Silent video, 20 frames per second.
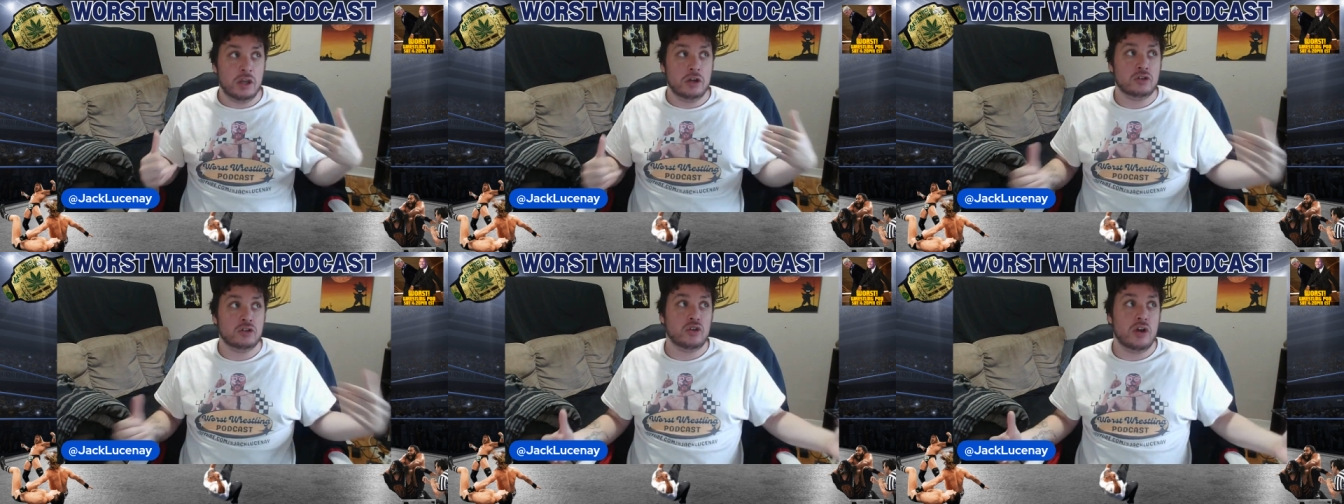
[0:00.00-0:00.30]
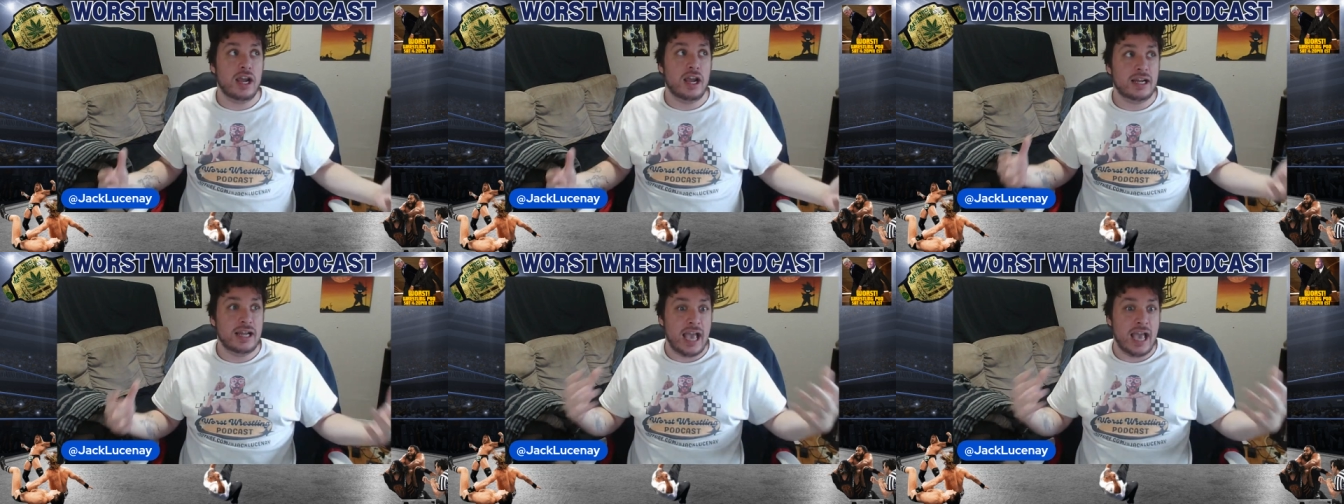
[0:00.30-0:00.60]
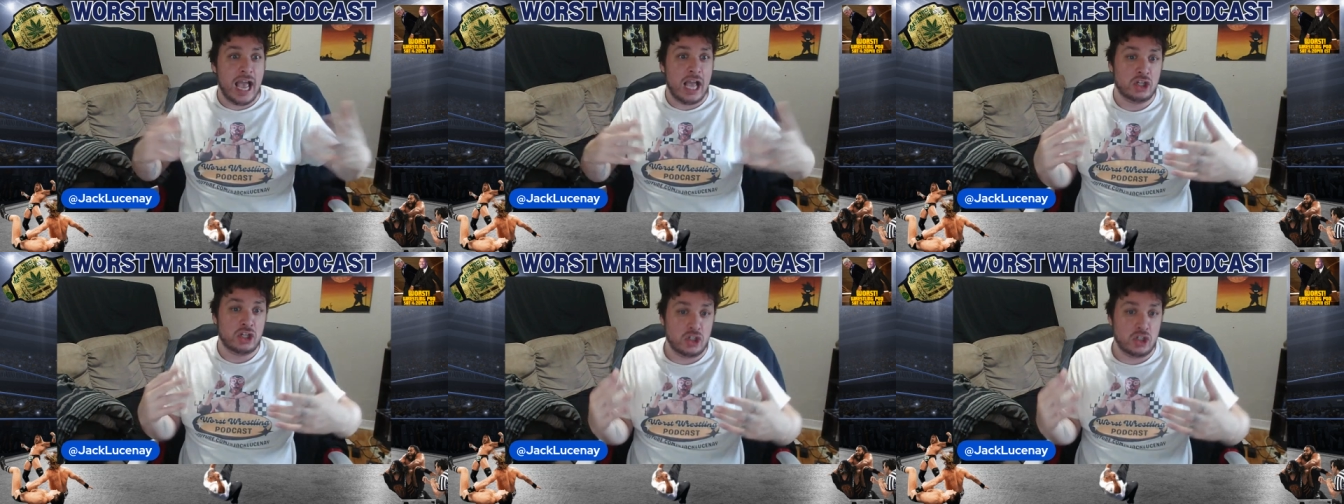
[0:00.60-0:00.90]
you're trying to
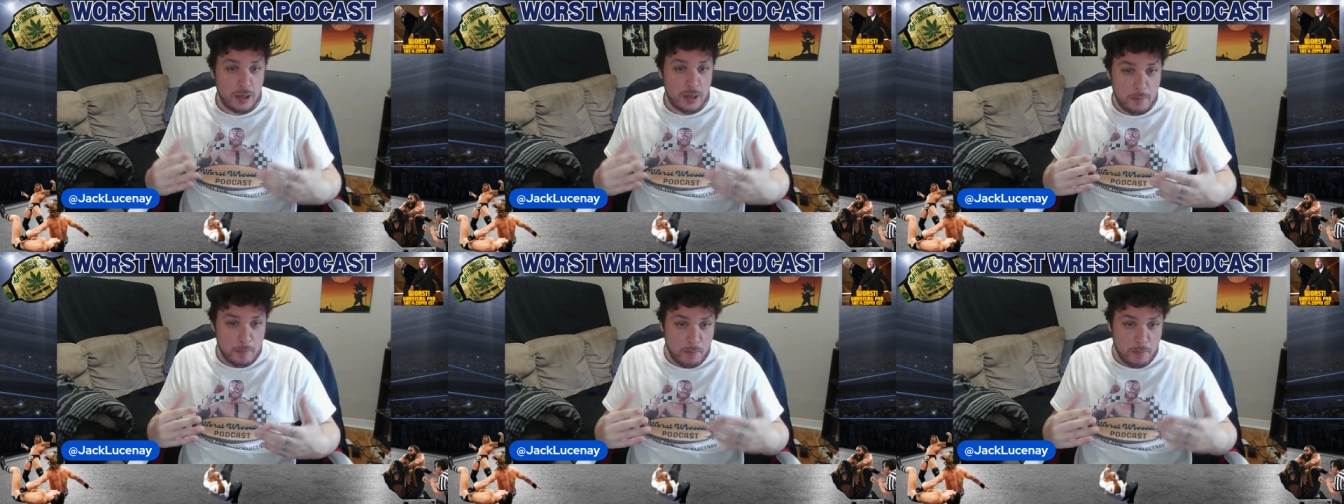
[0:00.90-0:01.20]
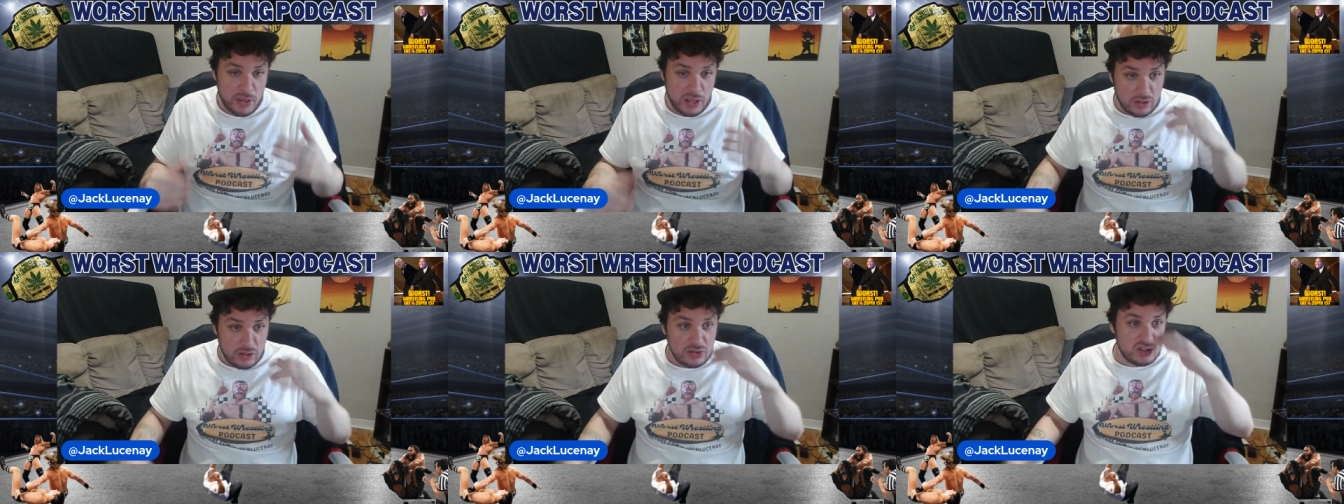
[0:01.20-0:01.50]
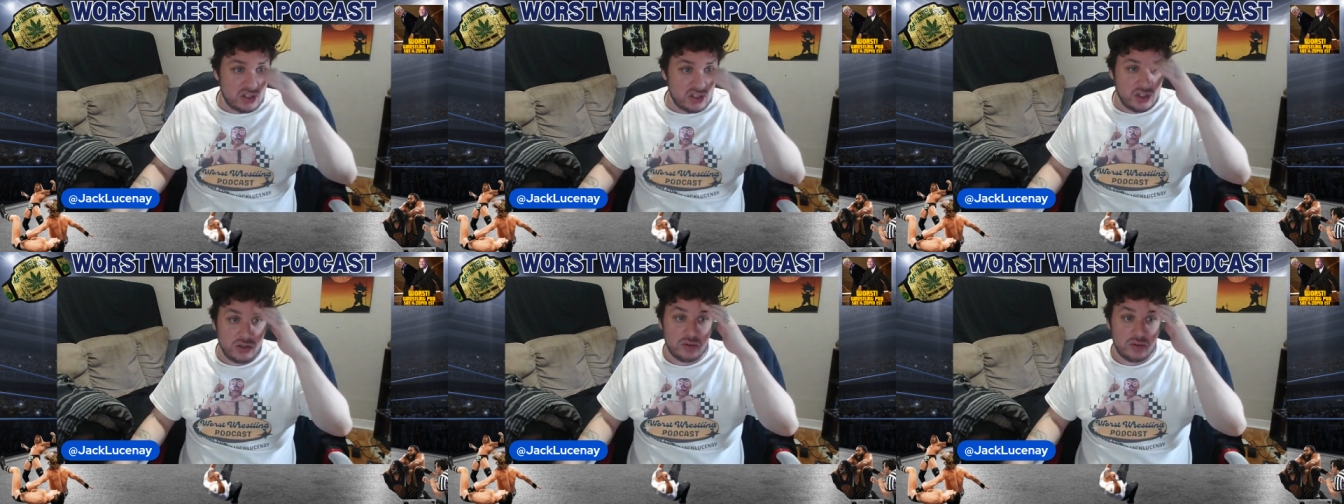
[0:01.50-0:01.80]
actually
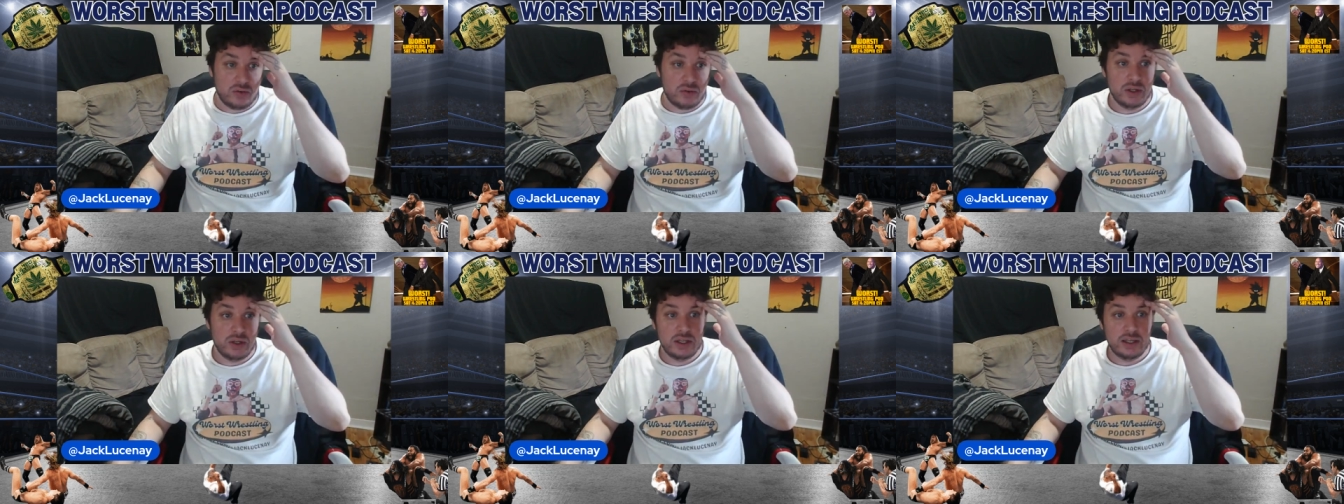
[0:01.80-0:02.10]
build to.